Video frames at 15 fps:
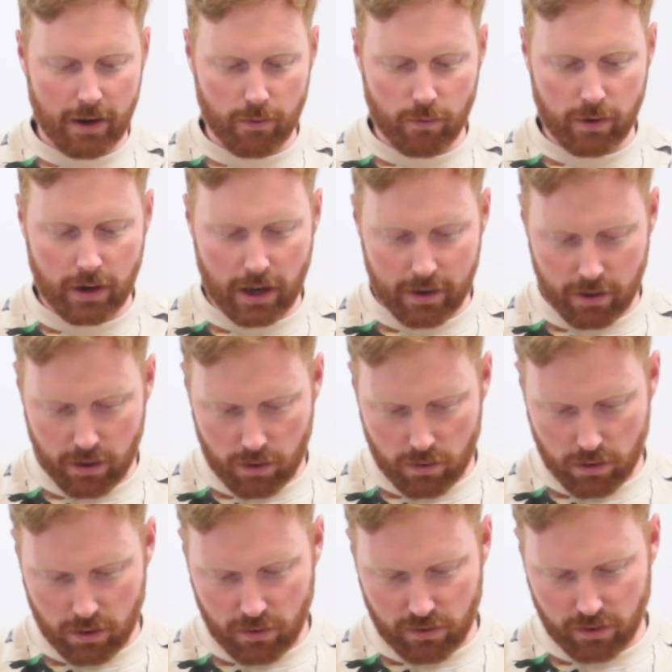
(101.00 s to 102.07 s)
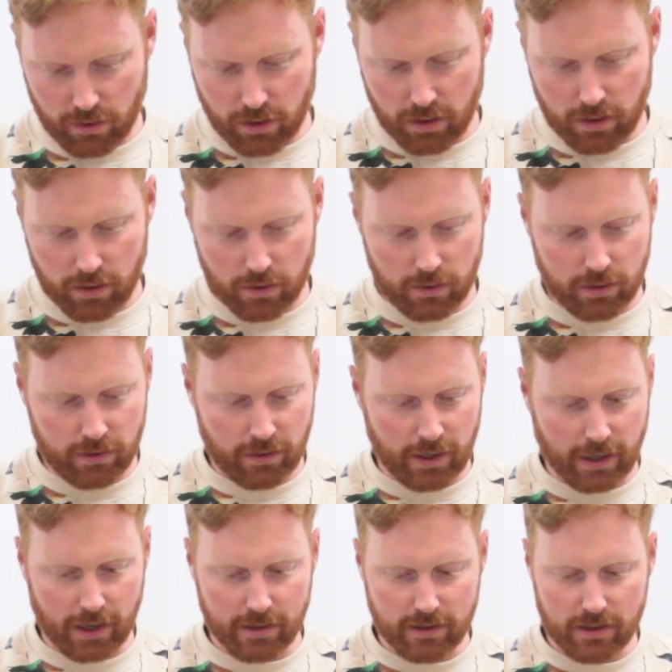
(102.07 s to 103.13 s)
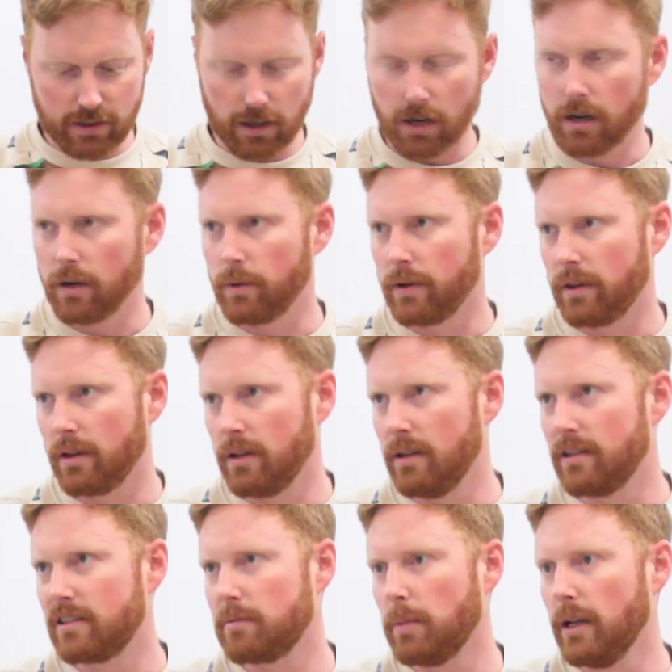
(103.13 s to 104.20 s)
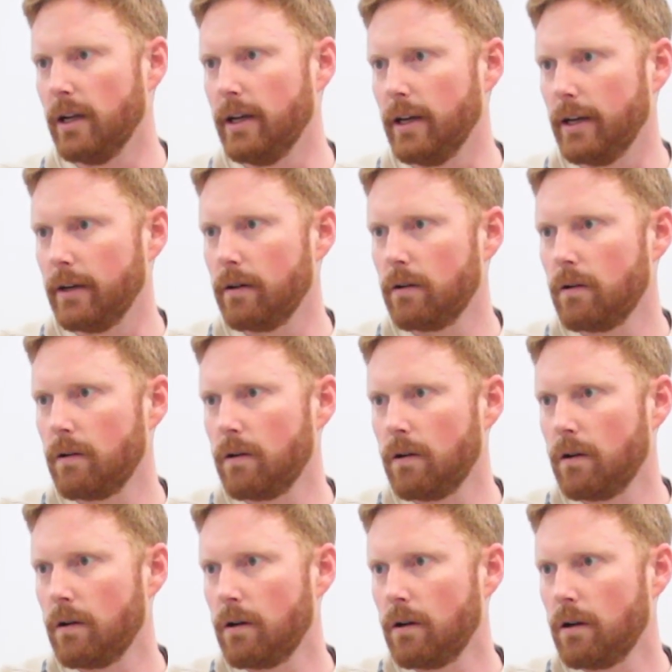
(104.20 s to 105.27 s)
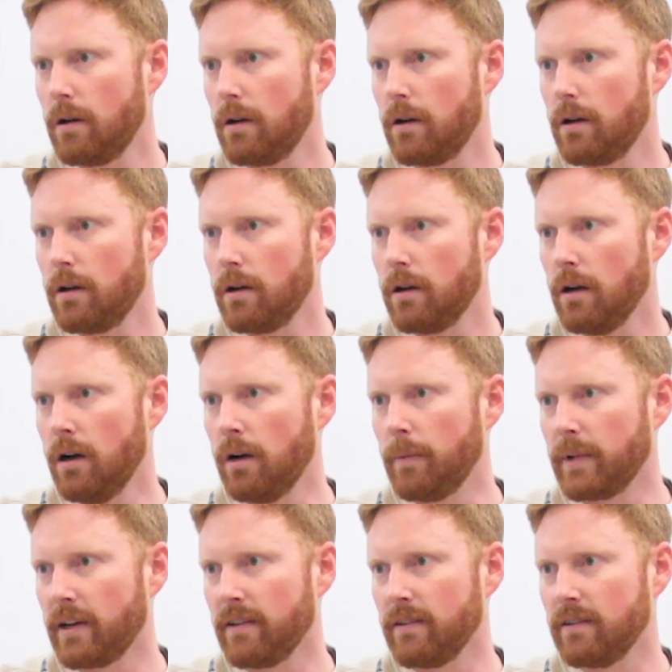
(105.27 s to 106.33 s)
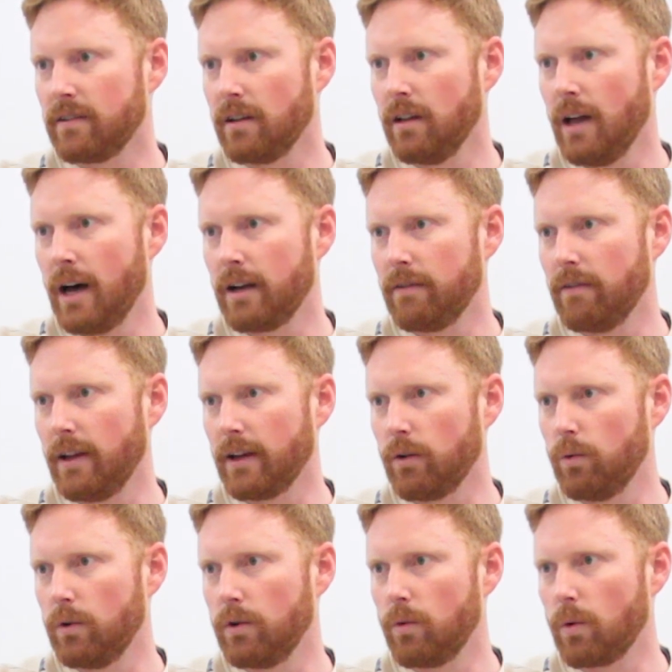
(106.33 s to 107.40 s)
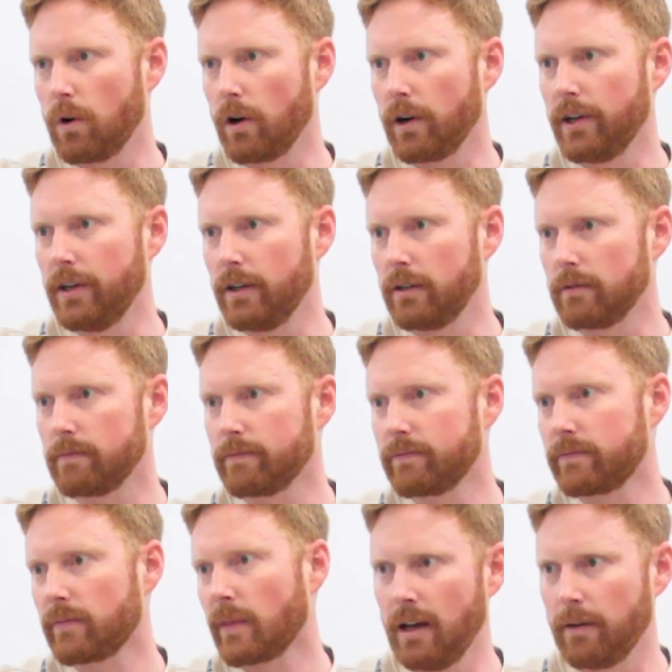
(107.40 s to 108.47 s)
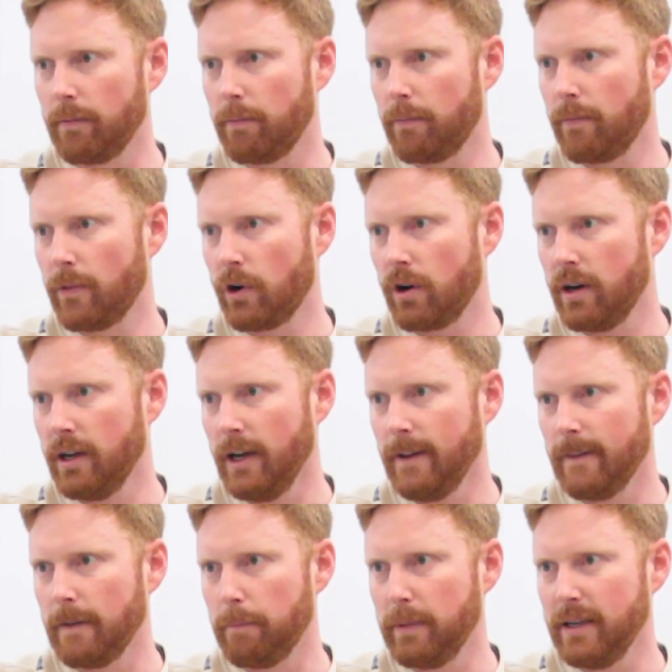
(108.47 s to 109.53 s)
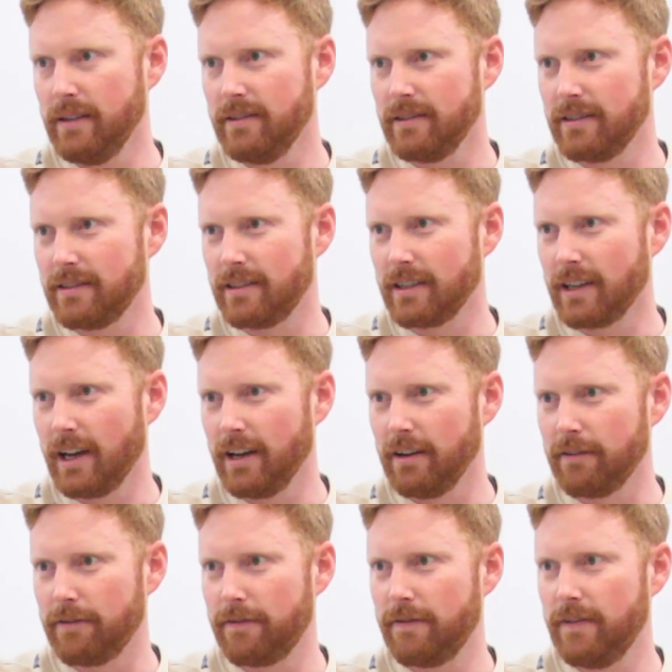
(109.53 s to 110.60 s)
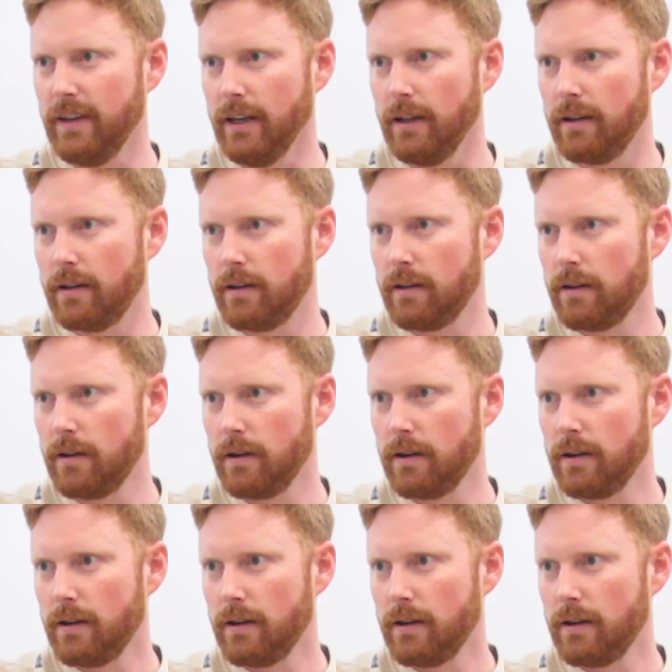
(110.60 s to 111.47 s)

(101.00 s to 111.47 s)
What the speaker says: I mean, what I usually do is like I start with the display because it's a lot of like woodworking, and then I create the pieces to kind of fit